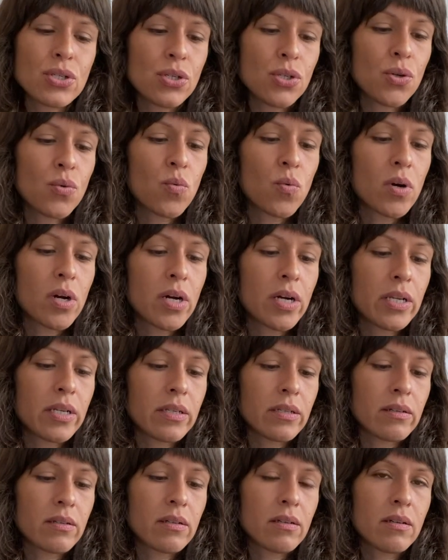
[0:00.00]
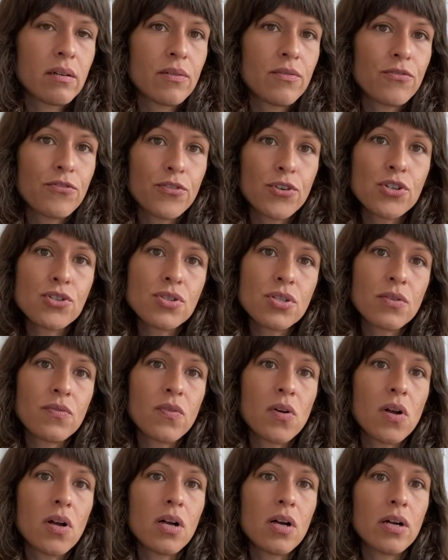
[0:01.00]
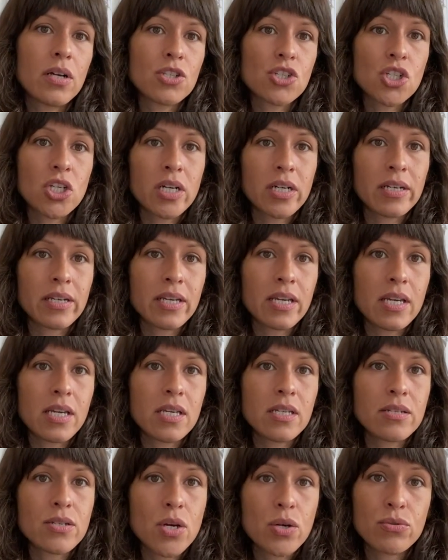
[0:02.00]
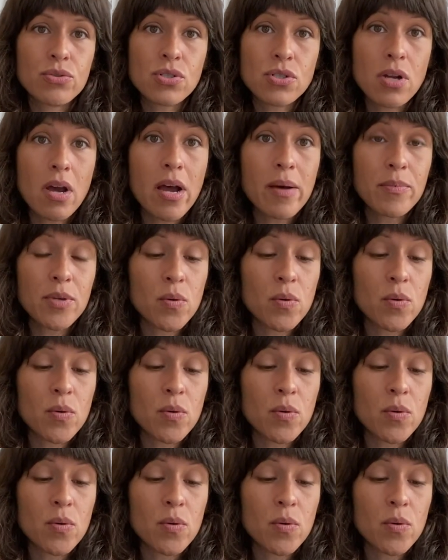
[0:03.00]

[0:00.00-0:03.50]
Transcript: you want, first of all, a chunky toe stop.